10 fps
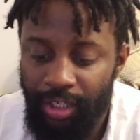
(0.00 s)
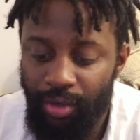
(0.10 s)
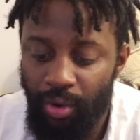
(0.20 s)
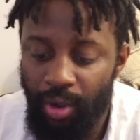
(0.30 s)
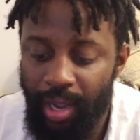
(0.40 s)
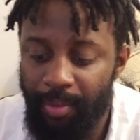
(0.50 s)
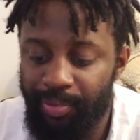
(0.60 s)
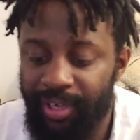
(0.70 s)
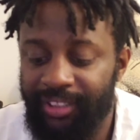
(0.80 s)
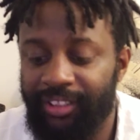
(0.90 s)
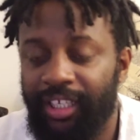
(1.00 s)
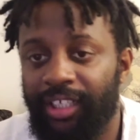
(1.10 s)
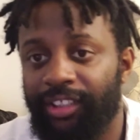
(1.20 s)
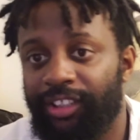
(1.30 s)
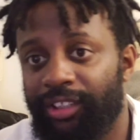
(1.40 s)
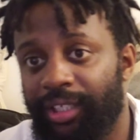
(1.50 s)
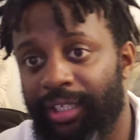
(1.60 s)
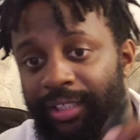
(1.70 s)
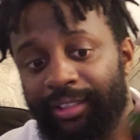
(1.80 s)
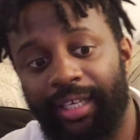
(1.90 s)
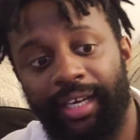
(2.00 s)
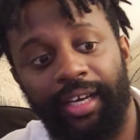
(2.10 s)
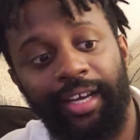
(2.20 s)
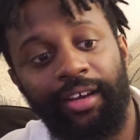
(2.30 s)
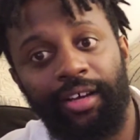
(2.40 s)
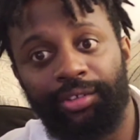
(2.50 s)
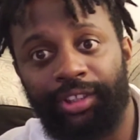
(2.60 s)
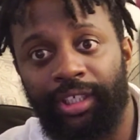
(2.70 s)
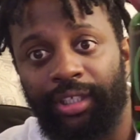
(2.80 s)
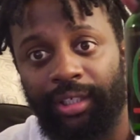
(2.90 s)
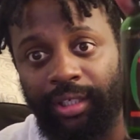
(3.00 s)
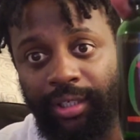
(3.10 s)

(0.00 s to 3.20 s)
It's called Empress Touch, and it's their LLC.